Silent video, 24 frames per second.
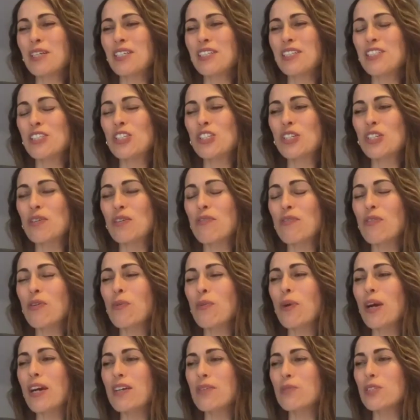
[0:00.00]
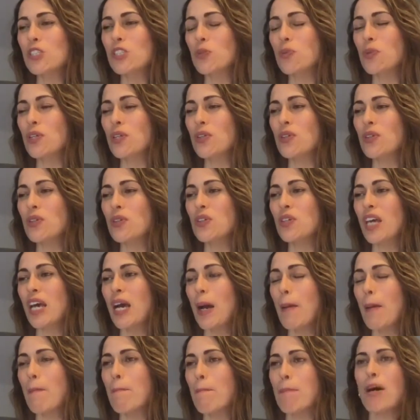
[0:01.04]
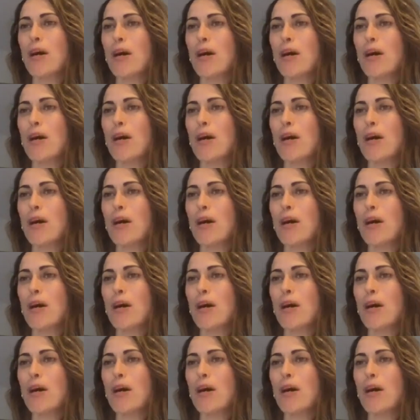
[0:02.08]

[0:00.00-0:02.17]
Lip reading: going to shift the way in which we look at